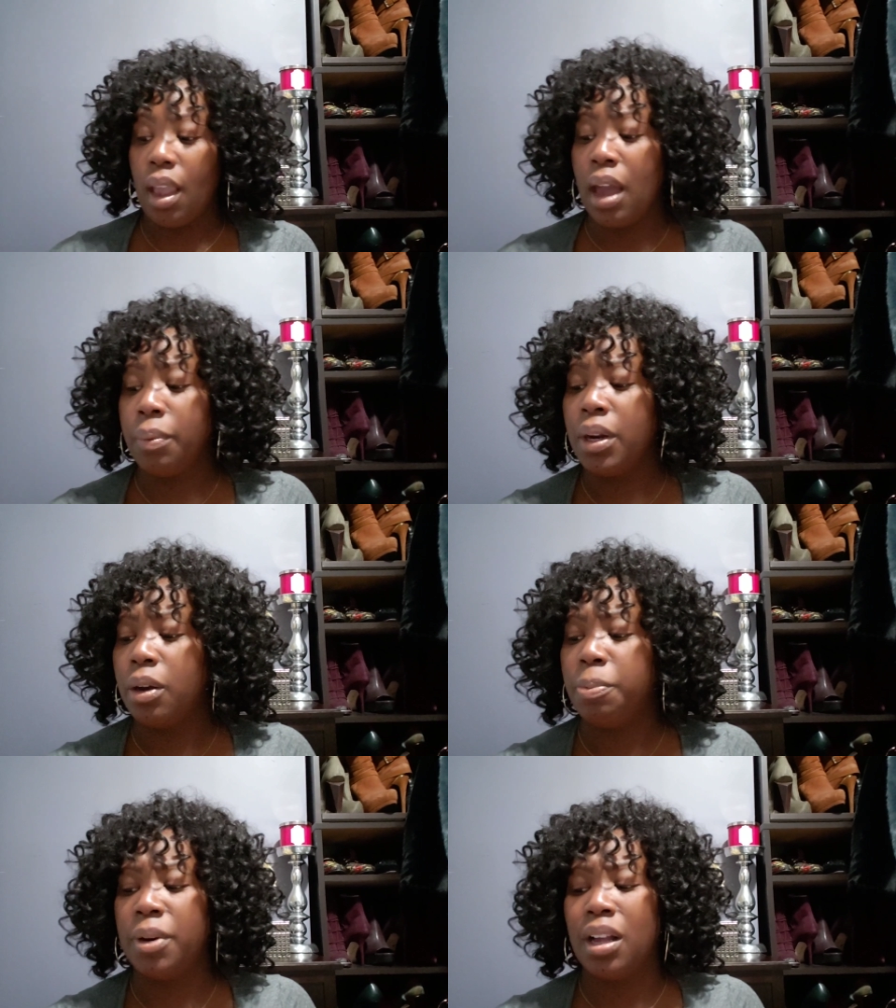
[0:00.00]
I would
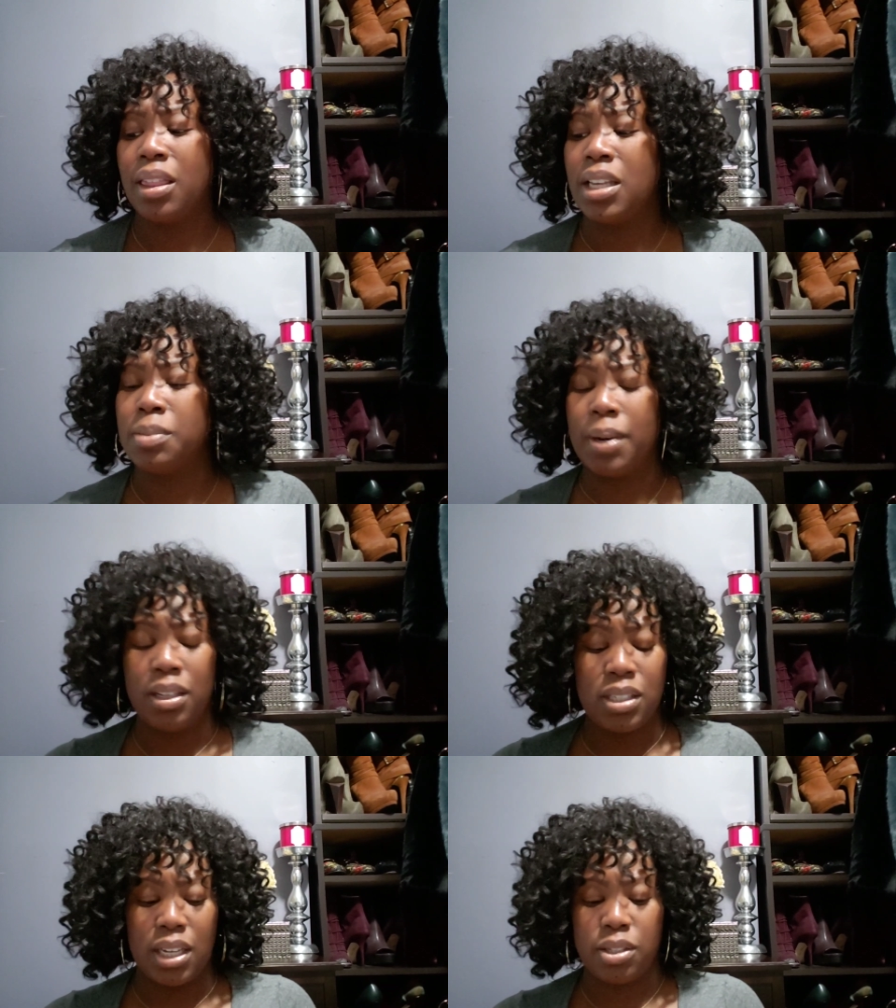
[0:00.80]
open all these, but
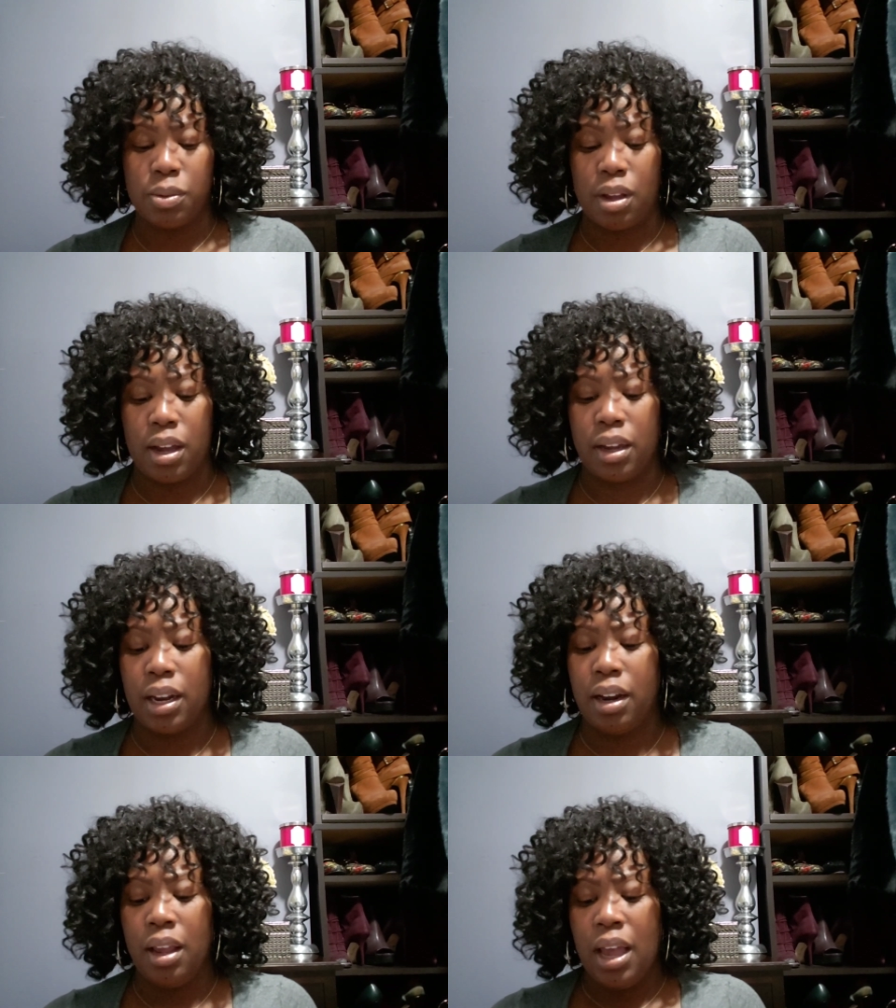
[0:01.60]
it'll take too long
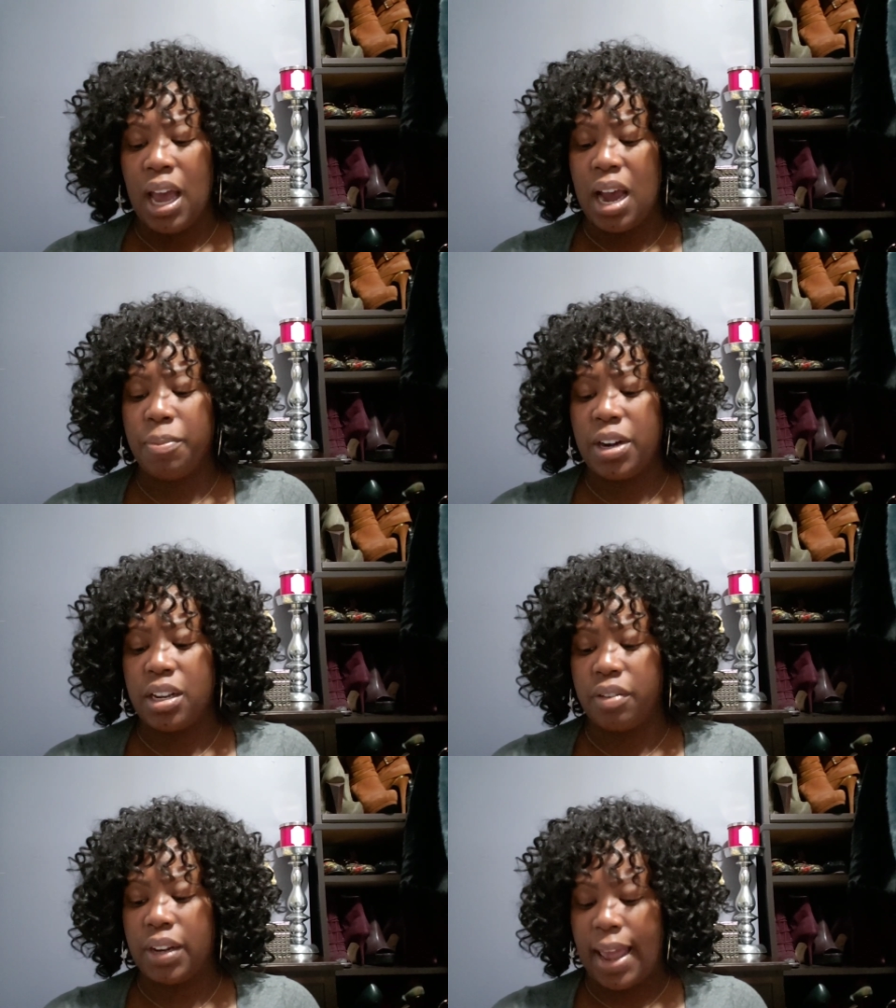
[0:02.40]
and I'm ready
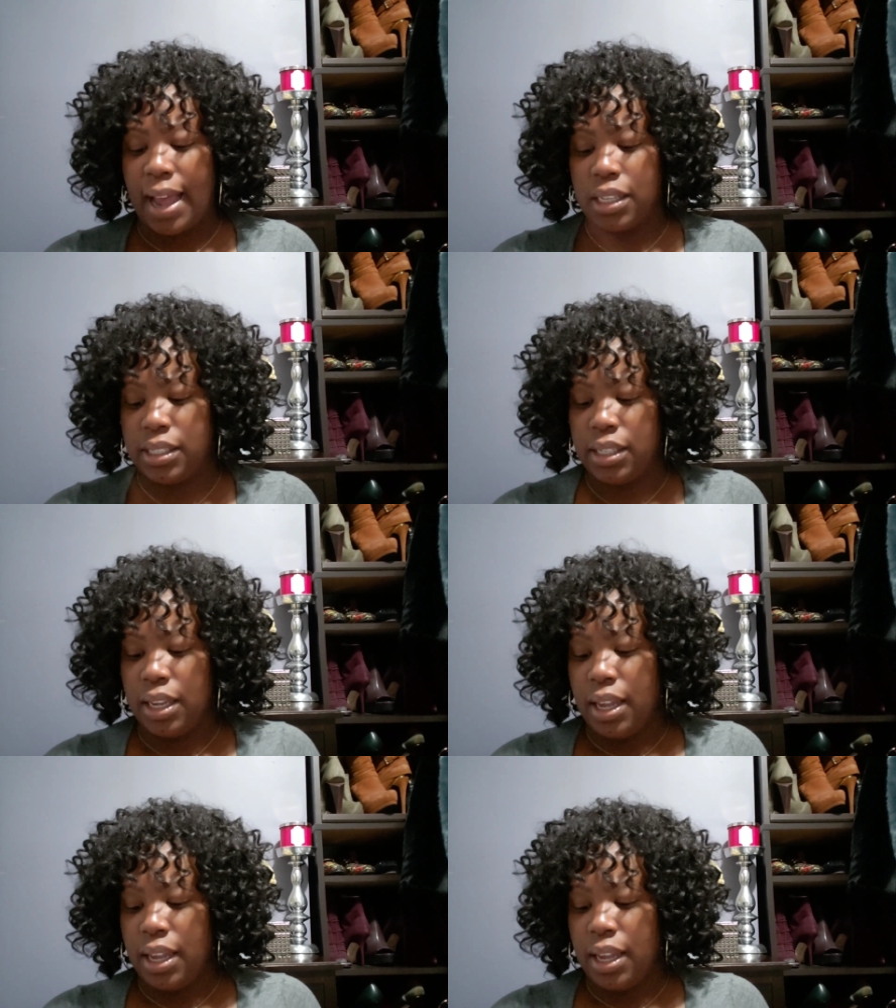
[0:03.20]
to relax.